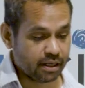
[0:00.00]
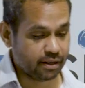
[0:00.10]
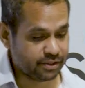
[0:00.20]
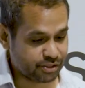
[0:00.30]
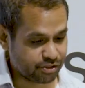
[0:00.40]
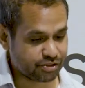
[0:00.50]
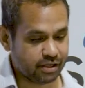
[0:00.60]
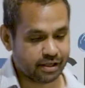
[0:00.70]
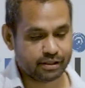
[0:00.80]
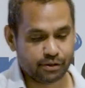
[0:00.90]
a reduced
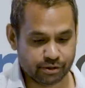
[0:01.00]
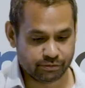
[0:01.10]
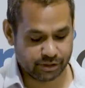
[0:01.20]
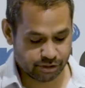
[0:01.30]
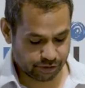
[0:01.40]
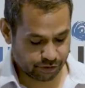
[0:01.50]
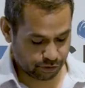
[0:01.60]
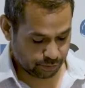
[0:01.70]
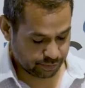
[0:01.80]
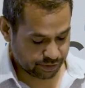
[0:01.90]
likelihood of return
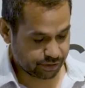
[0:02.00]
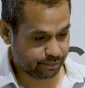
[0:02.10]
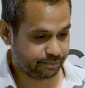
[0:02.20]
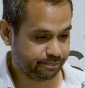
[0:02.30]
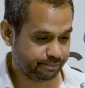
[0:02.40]
to prison.